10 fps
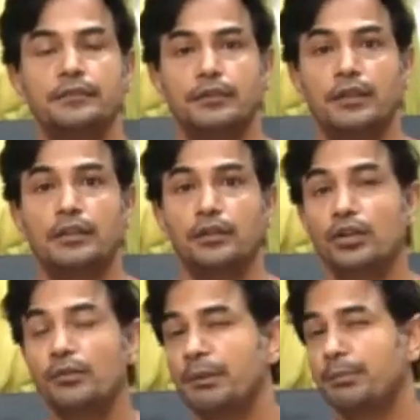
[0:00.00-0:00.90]
a
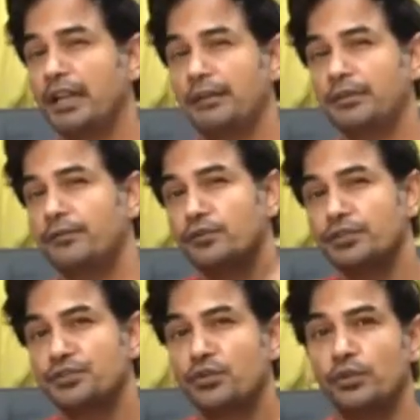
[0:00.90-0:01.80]
lot of people have the
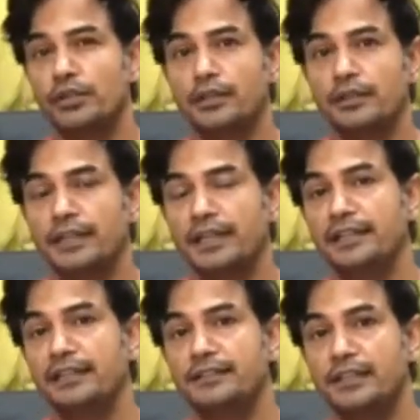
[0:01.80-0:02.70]
frozen shoulder and
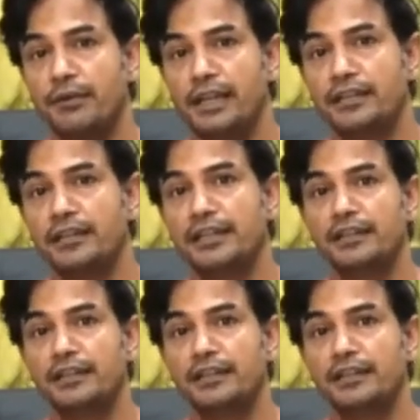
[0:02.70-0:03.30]
the cervical and